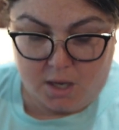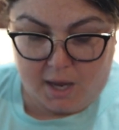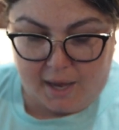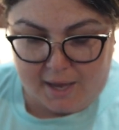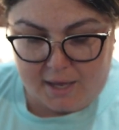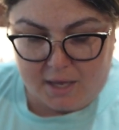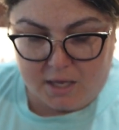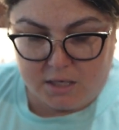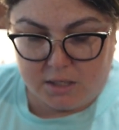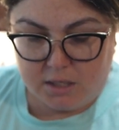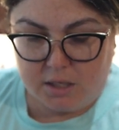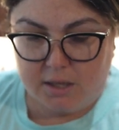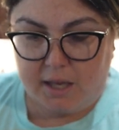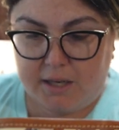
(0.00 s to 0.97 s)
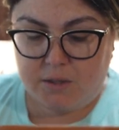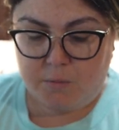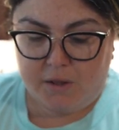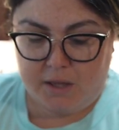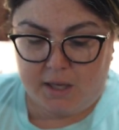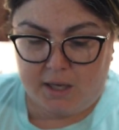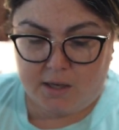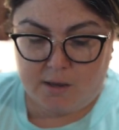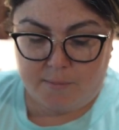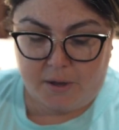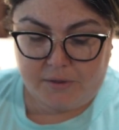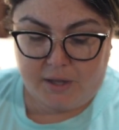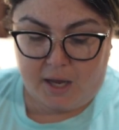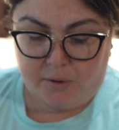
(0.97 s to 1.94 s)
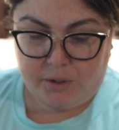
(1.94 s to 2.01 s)
And that is one thing
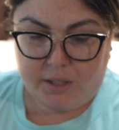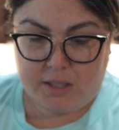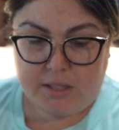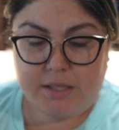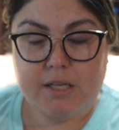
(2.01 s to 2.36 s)
about the outlets